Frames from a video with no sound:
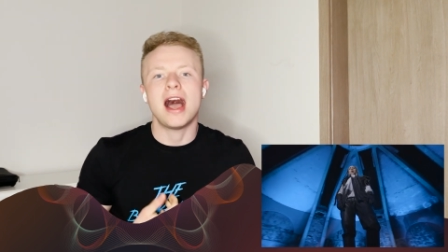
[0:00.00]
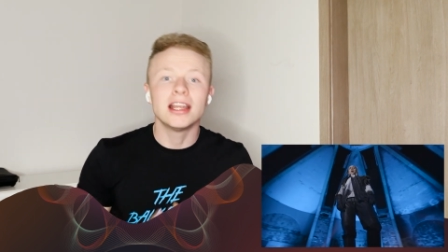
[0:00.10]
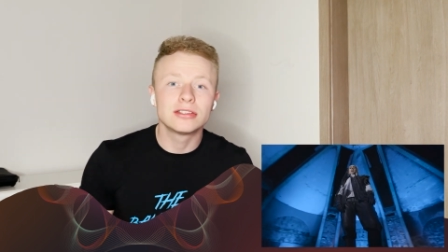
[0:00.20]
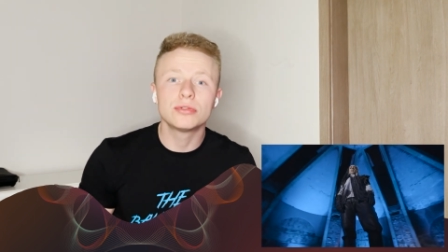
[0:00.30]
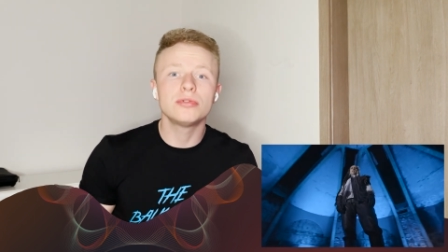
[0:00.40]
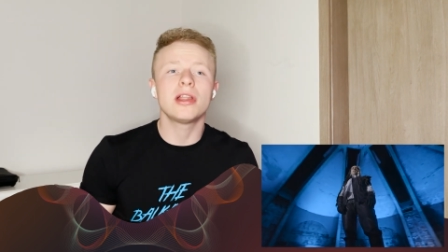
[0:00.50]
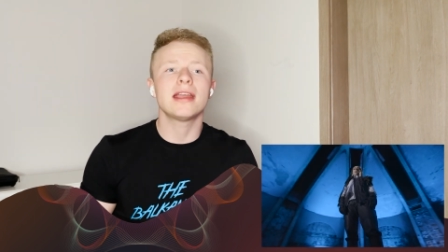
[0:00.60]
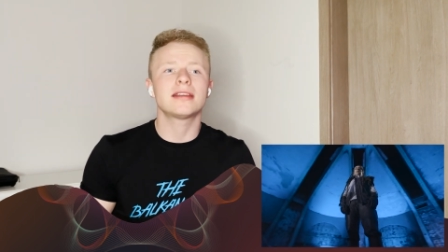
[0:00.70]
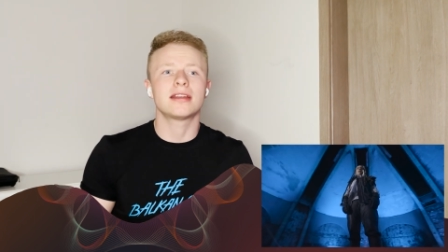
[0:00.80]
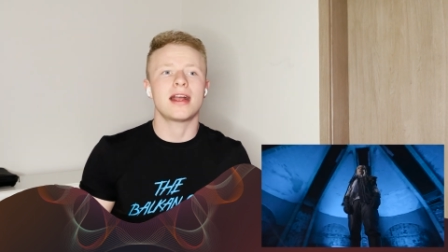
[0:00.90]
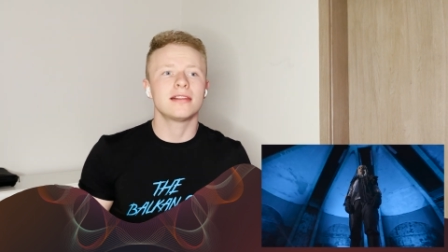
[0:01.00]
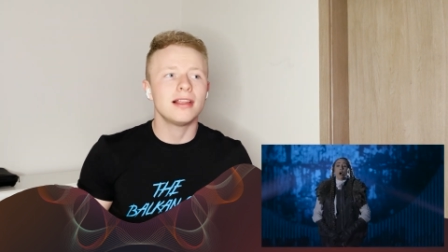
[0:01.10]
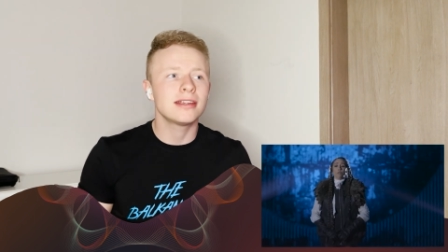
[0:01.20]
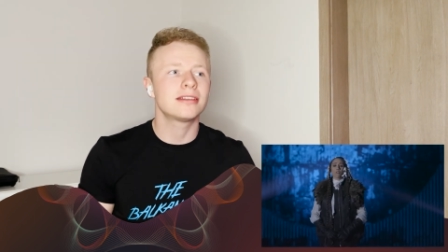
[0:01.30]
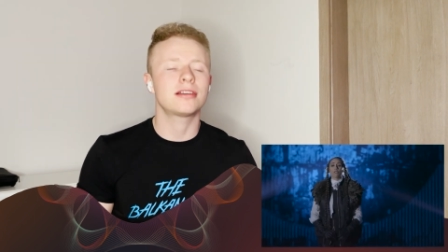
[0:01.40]
I do like it. I
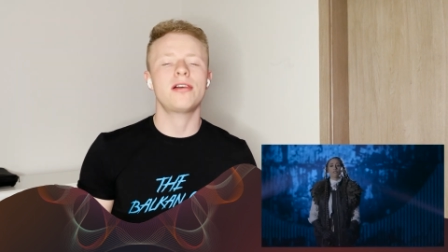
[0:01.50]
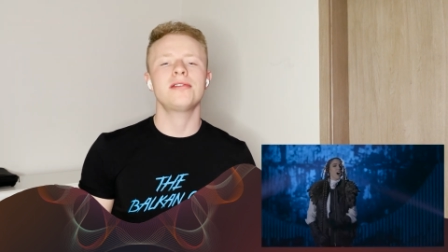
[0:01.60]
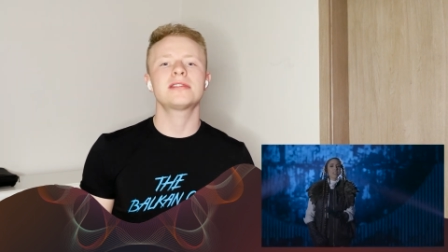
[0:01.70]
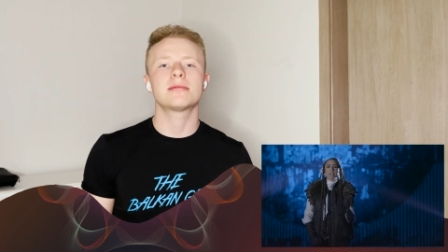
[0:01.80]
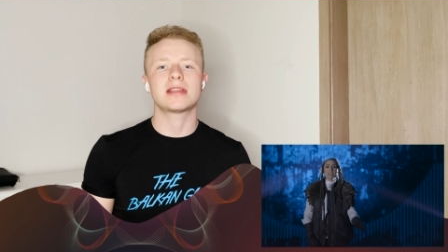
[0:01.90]
like the concept.